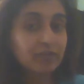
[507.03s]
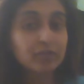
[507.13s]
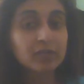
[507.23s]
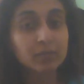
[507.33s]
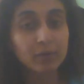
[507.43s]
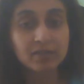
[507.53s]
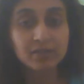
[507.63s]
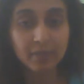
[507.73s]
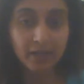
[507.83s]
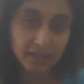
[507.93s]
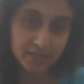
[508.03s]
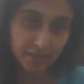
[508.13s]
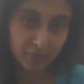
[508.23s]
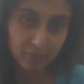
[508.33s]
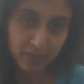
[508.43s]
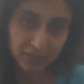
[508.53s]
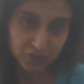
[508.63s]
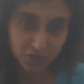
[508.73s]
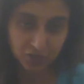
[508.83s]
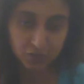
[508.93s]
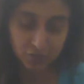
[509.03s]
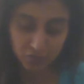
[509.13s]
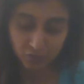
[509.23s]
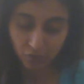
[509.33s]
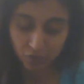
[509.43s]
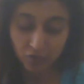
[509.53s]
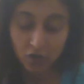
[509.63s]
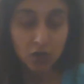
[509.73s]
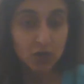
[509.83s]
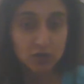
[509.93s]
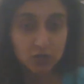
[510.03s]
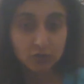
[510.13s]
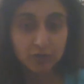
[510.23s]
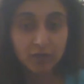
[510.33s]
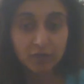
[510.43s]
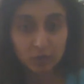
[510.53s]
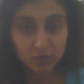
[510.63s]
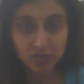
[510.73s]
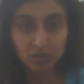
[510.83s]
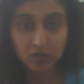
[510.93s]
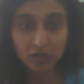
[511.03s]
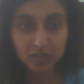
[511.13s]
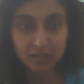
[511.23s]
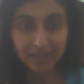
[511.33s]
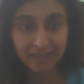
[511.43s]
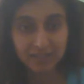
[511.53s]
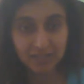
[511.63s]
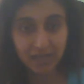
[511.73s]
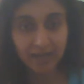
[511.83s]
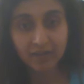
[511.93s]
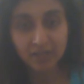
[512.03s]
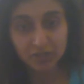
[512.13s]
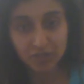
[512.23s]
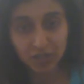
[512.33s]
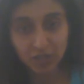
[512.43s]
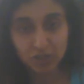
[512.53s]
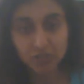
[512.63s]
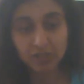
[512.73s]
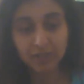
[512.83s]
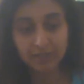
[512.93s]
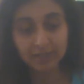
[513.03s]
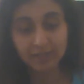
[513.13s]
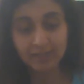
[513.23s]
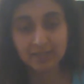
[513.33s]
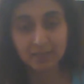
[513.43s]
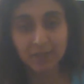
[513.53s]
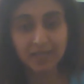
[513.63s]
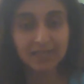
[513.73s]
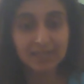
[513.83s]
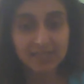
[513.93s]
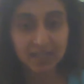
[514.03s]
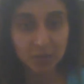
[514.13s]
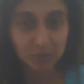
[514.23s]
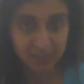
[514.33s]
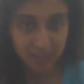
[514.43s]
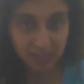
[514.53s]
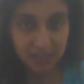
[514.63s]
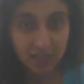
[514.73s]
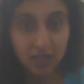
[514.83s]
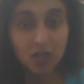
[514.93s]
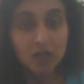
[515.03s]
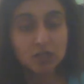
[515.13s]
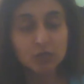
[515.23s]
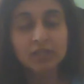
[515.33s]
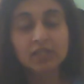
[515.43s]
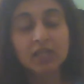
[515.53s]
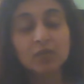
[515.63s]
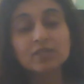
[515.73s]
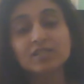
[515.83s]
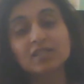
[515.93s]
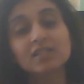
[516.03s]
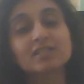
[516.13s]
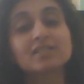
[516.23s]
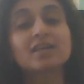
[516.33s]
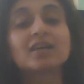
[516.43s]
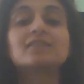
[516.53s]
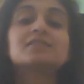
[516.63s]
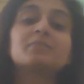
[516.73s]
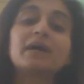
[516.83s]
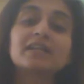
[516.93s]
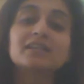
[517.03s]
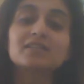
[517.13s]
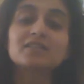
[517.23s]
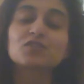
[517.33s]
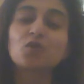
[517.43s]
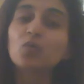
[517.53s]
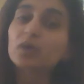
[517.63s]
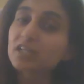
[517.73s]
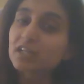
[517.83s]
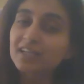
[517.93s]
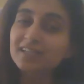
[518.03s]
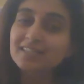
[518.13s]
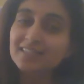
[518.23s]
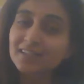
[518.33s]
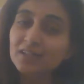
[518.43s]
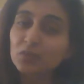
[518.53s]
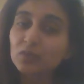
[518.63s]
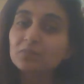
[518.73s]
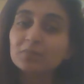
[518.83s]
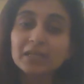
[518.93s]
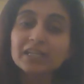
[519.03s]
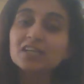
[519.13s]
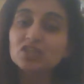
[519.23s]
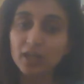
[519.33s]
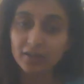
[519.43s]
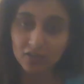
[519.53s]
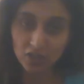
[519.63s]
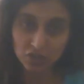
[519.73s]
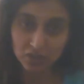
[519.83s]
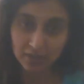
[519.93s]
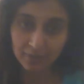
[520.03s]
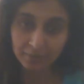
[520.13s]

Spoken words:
read about semantics, I will be letting you know tomorrow. So far, focus on the entire introduction, and the next subheading is linguistics. So in linguistics, semantics is overtly concerned with meaning generation.